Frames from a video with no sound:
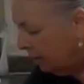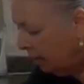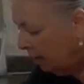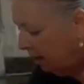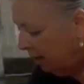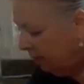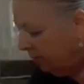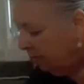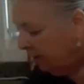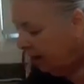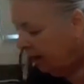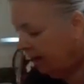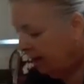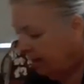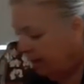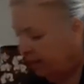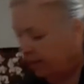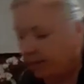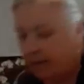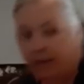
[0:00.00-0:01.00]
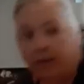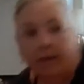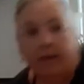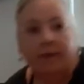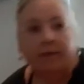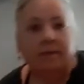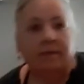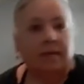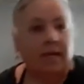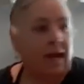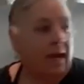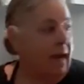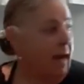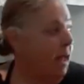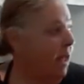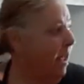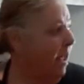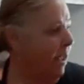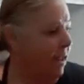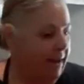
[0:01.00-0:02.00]
All right, say
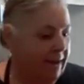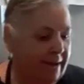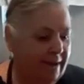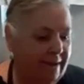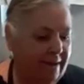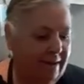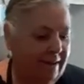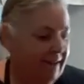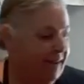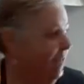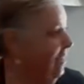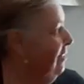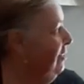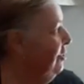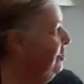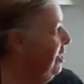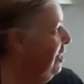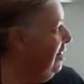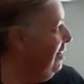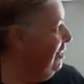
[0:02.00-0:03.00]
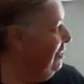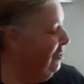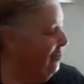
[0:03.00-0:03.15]
hi. Hi. Shut the